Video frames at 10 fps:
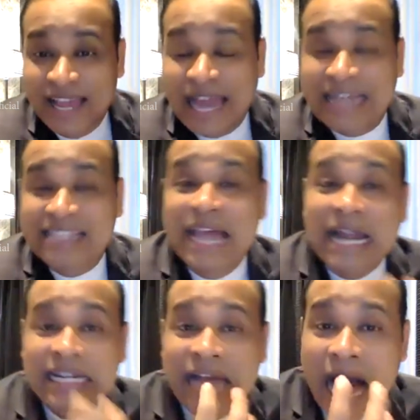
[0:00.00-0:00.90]
And
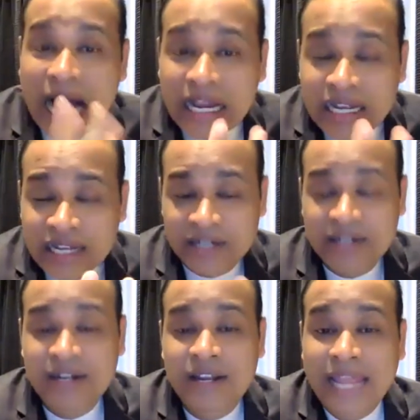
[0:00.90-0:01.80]
that
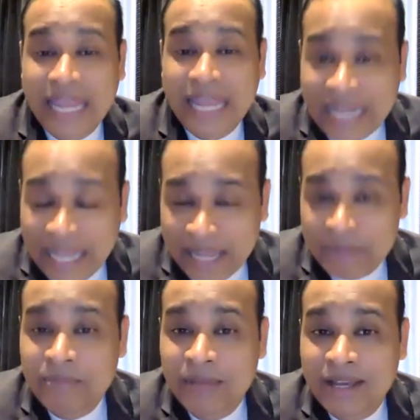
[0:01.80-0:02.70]
hunger in
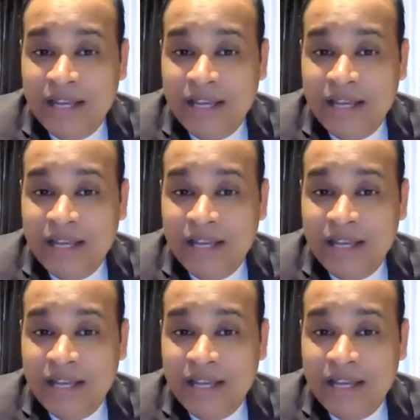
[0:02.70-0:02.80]
him